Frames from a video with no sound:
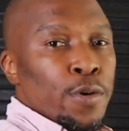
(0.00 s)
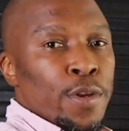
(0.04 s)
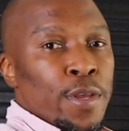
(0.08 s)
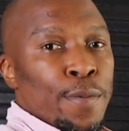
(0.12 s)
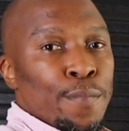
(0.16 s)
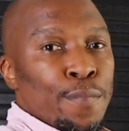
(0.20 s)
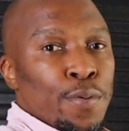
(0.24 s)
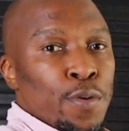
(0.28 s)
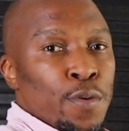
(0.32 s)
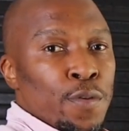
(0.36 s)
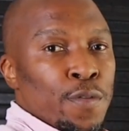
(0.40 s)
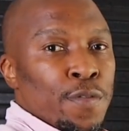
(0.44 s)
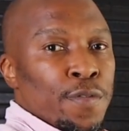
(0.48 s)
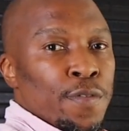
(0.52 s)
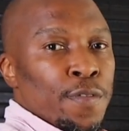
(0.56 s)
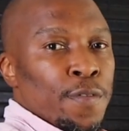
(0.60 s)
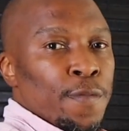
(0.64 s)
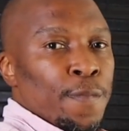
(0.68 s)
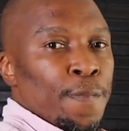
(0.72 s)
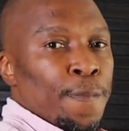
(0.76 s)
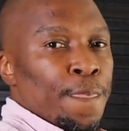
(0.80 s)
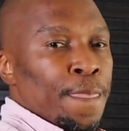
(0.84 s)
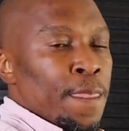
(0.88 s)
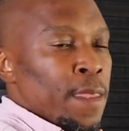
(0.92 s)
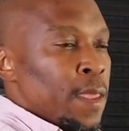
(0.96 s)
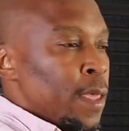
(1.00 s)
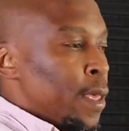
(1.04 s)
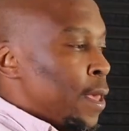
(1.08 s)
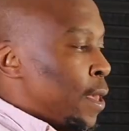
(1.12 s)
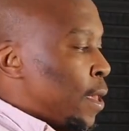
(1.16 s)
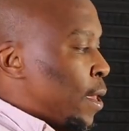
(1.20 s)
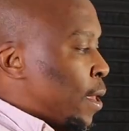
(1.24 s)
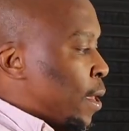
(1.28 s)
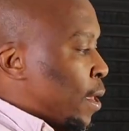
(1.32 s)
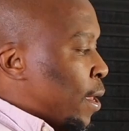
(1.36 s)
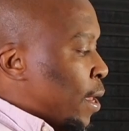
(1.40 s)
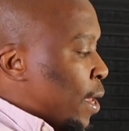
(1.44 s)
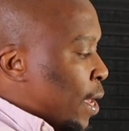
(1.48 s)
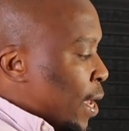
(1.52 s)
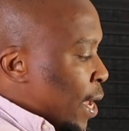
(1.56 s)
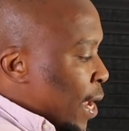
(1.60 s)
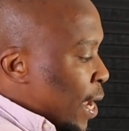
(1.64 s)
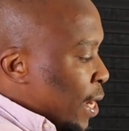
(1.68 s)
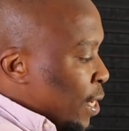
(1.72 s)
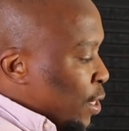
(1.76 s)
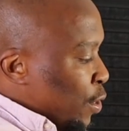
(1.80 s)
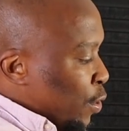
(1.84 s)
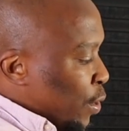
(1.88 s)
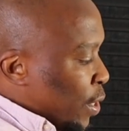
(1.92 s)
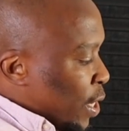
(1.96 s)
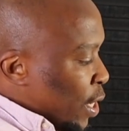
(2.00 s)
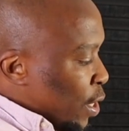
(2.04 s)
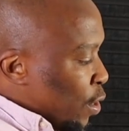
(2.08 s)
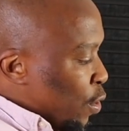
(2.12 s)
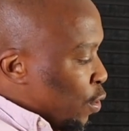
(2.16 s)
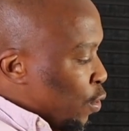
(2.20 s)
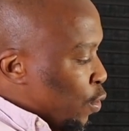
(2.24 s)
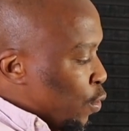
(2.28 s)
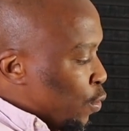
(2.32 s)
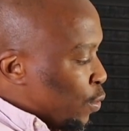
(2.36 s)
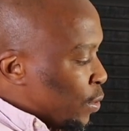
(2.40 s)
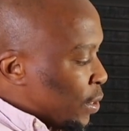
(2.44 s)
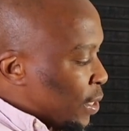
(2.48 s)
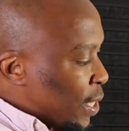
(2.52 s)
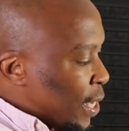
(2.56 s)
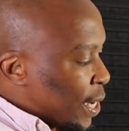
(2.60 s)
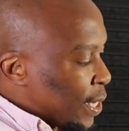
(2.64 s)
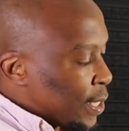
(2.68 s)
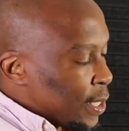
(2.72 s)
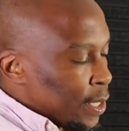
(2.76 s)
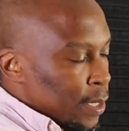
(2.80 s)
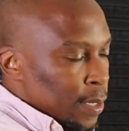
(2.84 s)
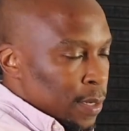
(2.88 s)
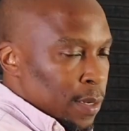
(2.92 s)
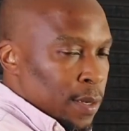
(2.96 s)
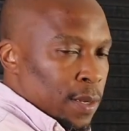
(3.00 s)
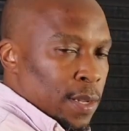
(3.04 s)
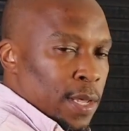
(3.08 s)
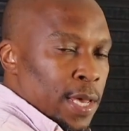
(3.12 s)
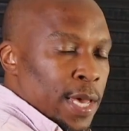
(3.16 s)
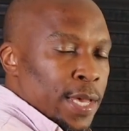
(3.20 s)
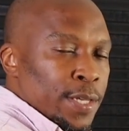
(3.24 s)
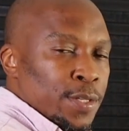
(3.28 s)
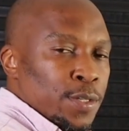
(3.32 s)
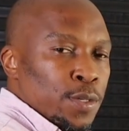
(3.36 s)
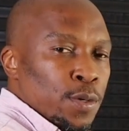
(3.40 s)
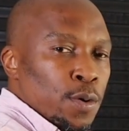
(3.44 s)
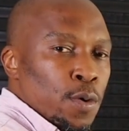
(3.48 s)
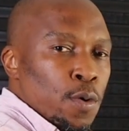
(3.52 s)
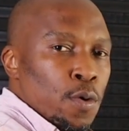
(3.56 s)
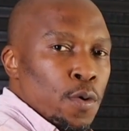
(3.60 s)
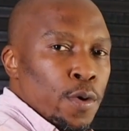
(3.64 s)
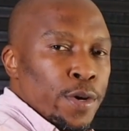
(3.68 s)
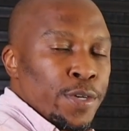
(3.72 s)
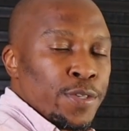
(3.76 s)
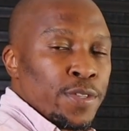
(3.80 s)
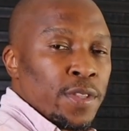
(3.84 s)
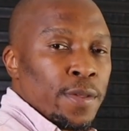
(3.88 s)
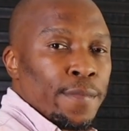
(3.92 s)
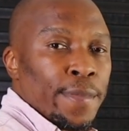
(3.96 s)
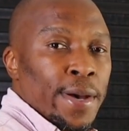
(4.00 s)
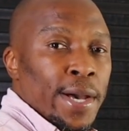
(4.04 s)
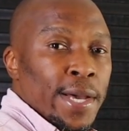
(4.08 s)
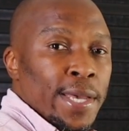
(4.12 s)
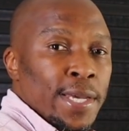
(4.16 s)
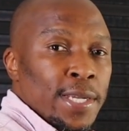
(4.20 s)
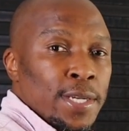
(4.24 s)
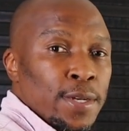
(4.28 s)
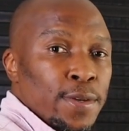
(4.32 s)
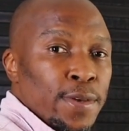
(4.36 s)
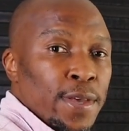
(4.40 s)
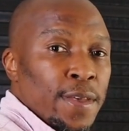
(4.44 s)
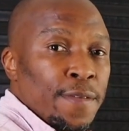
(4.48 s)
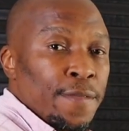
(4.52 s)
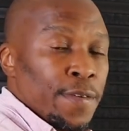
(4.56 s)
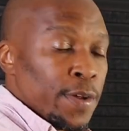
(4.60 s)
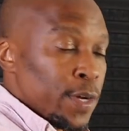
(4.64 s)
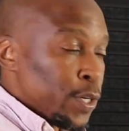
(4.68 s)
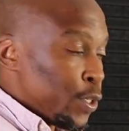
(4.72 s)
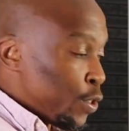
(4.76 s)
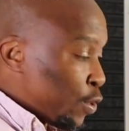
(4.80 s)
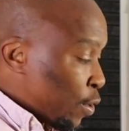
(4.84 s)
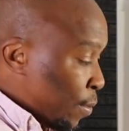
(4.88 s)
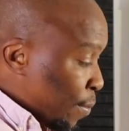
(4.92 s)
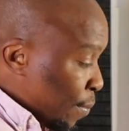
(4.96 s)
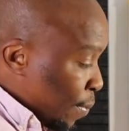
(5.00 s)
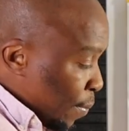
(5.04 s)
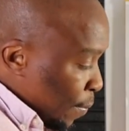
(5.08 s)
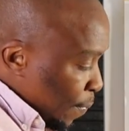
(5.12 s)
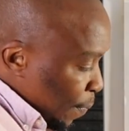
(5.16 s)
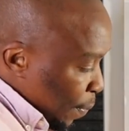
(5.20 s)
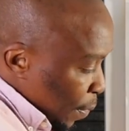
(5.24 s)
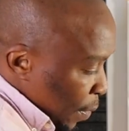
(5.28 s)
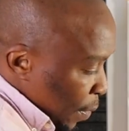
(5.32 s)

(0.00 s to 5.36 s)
going to improve. And you can use that as you go into the market looking for a job.